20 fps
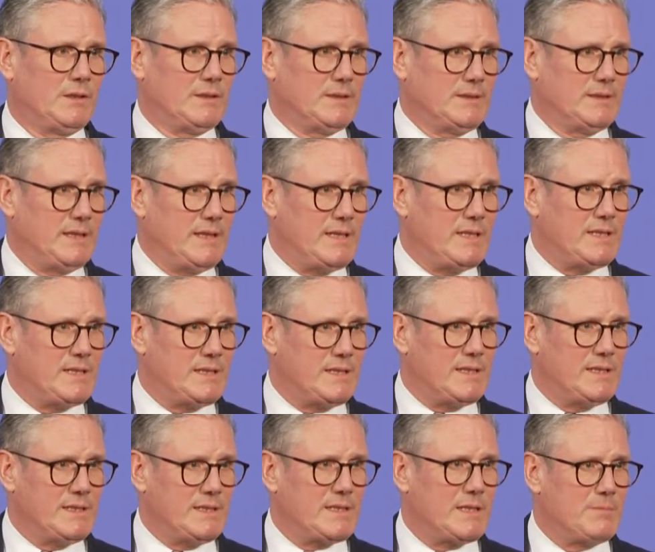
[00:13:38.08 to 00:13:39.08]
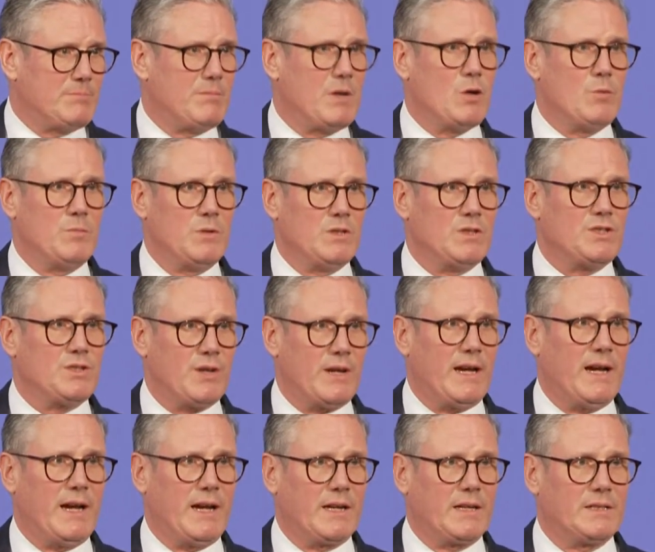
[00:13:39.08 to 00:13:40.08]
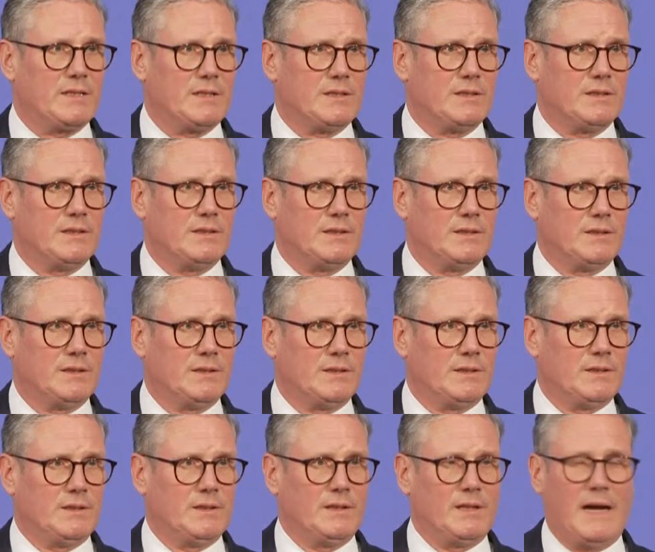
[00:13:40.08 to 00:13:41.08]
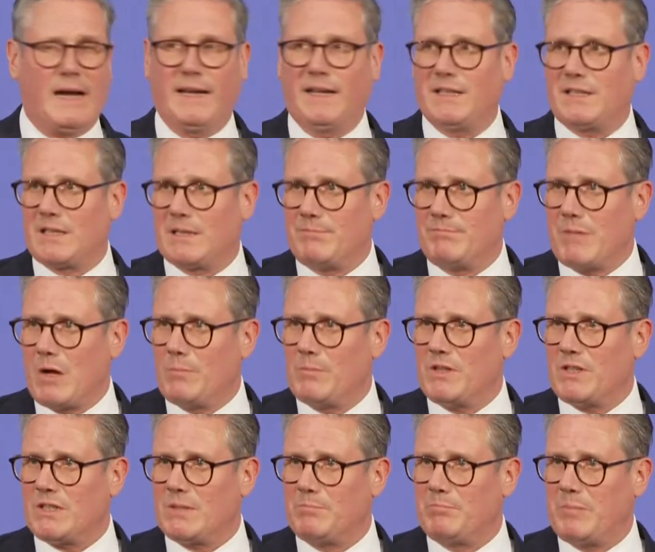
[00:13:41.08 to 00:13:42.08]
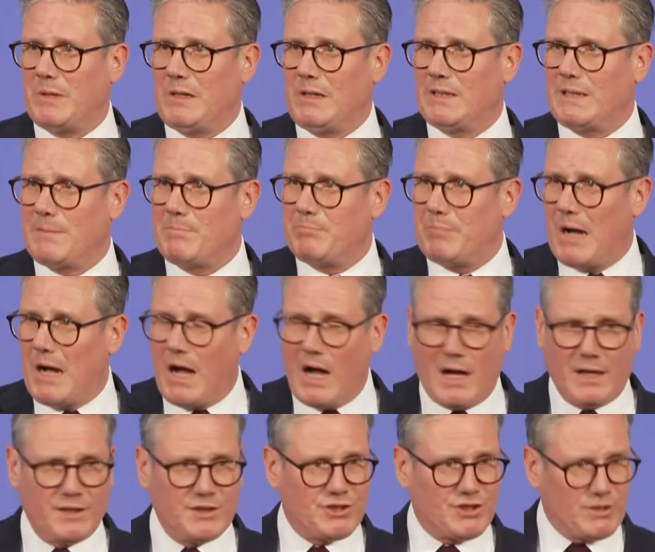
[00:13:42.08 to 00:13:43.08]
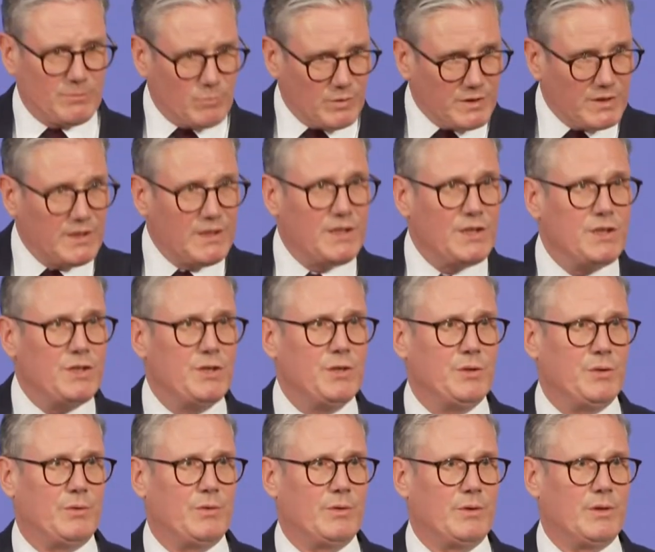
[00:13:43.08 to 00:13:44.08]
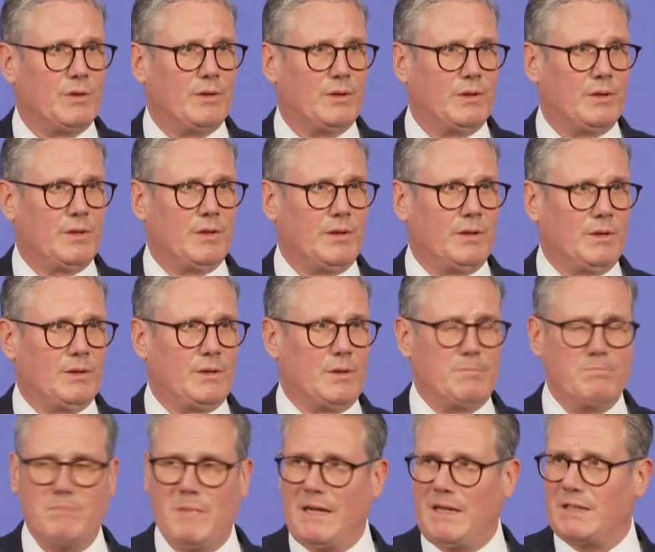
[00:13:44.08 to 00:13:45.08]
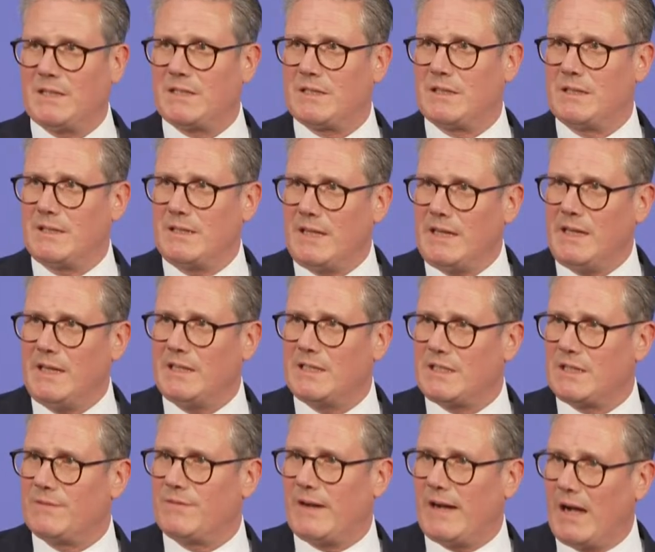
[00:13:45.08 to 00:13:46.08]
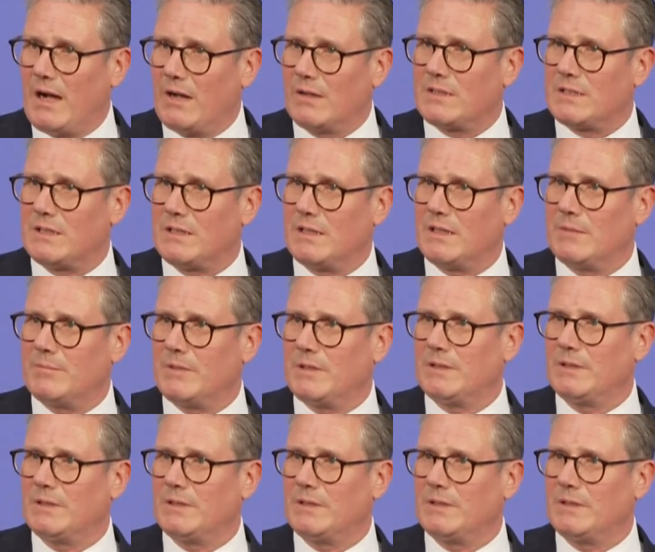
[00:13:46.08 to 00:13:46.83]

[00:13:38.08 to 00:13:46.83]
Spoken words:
This is the moment to act, and it's the moment to build a partnership with the EU that meets the needs of our time,